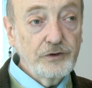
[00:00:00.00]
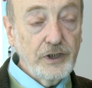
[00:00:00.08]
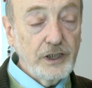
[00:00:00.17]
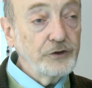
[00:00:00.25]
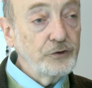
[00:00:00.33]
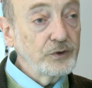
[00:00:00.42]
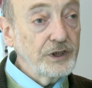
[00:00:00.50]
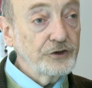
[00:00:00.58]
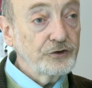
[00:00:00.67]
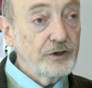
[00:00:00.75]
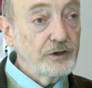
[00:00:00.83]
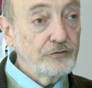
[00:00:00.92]
the
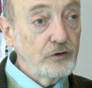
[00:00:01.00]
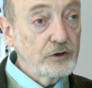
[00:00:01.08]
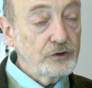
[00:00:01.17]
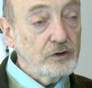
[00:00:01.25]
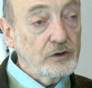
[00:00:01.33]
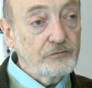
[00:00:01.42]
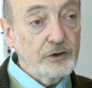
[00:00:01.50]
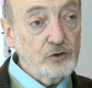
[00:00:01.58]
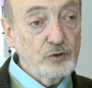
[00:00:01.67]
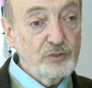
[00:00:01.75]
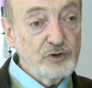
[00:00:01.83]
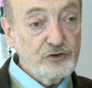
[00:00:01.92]
educational function of the
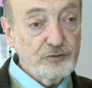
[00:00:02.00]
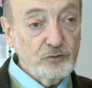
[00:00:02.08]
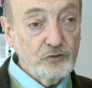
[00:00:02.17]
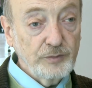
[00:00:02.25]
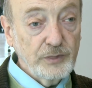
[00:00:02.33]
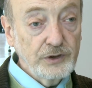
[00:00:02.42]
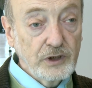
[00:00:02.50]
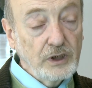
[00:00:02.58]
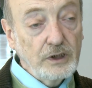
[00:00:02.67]
commons movement.